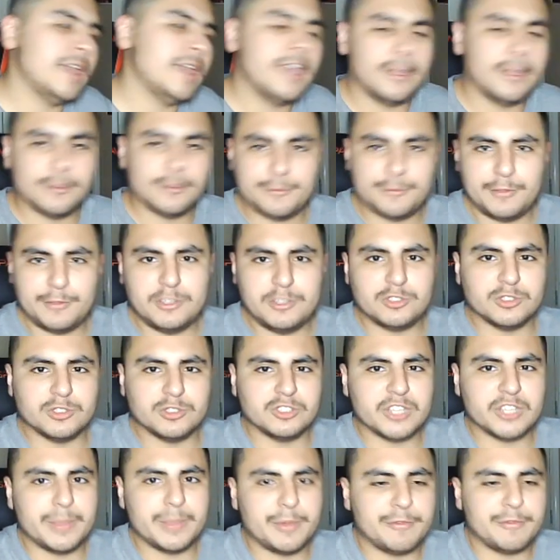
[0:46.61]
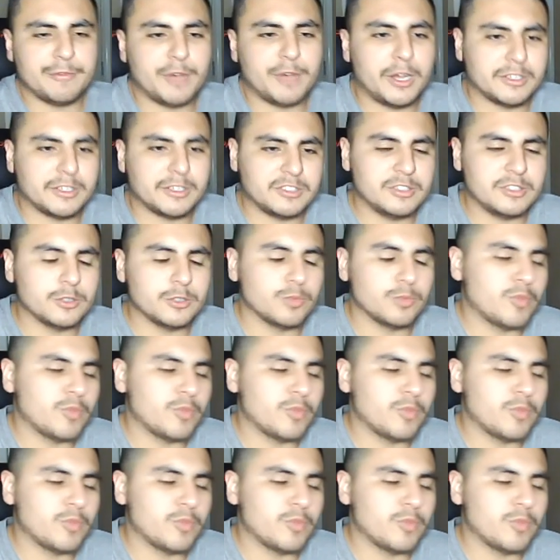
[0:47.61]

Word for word: It was featuring Jamie Foxx either